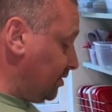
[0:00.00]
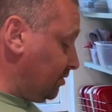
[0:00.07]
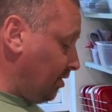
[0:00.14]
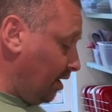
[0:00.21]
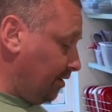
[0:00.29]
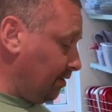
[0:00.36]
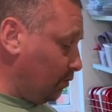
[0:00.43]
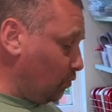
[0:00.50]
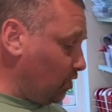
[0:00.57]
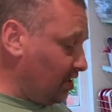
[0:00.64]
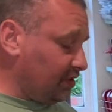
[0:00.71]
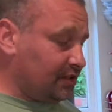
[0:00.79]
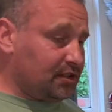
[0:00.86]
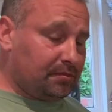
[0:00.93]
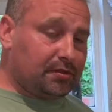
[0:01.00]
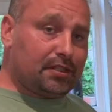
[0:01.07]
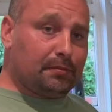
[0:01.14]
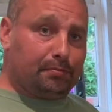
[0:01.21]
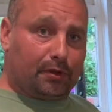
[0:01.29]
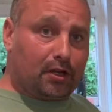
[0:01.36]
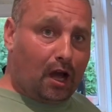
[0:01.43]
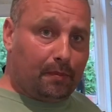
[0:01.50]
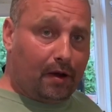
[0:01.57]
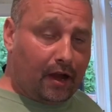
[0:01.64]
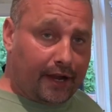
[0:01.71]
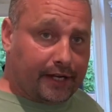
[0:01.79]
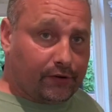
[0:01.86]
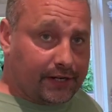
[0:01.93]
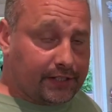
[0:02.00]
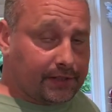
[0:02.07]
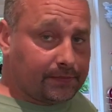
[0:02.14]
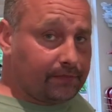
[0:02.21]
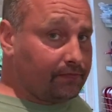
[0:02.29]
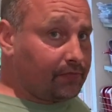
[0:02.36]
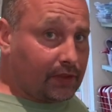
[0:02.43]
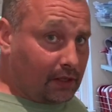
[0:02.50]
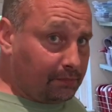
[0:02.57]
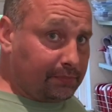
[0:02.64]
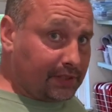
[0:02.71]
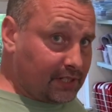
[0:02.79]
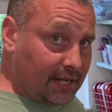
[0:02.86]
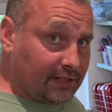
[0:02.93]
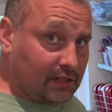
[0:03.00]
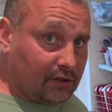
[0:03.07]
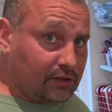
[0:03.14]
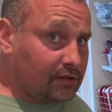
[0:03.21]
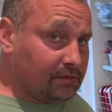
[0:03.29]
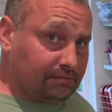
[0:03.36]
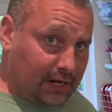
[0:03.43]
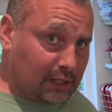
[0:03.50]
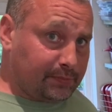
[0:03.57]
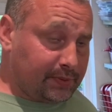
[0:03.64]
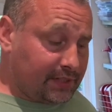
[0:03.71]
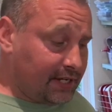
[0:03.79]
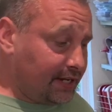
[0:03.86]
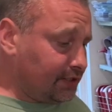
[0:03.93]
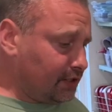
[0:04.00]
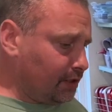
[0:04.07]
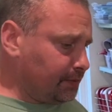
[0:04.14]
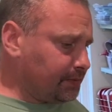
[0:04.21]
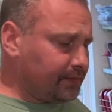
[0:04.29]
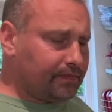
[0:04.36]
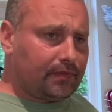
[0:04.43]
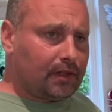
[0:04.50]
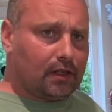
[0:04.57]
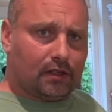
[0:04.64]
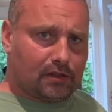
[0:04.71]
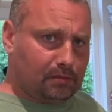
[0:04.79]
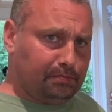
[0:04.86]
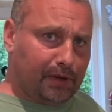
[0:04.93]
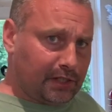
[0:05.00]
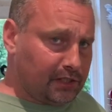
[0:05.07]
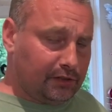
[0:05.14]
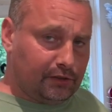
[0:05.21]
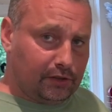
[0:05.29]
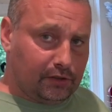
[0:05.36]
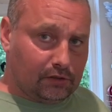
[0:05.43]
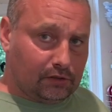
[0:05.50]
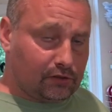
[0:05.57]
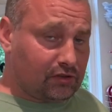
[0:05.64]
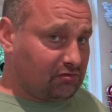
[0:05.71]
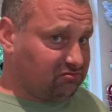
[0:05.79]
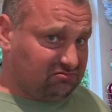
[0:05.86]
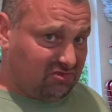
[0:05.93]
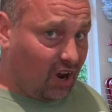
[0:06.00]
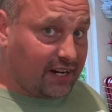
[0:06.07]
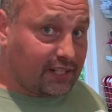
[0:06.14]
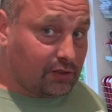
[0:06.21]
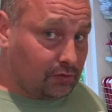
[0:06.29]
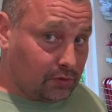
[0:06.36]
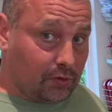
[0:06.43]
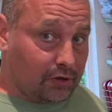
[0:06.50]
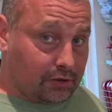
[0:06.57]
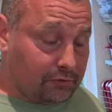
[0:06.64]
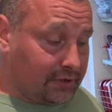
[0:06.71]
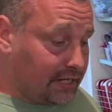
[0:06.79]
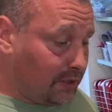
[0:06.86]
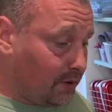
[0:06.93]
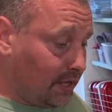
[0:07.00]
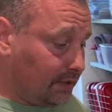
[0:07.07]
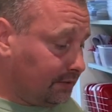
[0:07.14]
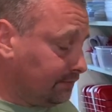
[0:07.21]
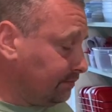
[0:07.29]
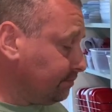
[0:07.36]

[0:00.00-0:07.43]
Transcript: done with some simple carbohydrate, potatoes, mashed potato, some buttered noodles, rice would work really well,